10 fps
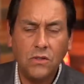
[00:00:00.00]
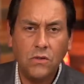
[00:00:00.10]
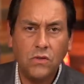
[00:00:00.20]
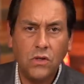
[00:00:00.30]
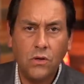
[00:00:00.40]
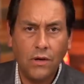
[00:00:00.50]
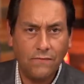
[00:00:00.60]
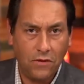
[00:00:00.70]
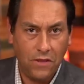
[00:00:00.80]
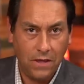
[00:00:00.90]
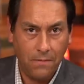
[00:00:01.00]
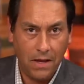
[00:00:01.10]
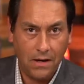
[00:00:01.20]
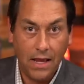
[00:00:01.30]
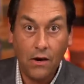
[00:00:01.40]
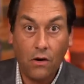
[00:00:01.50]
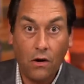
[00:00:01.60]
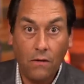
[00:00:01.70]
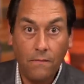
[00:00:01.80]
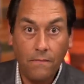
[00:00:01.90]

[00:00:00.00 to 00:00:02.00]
to you so you don't have to think about it at all.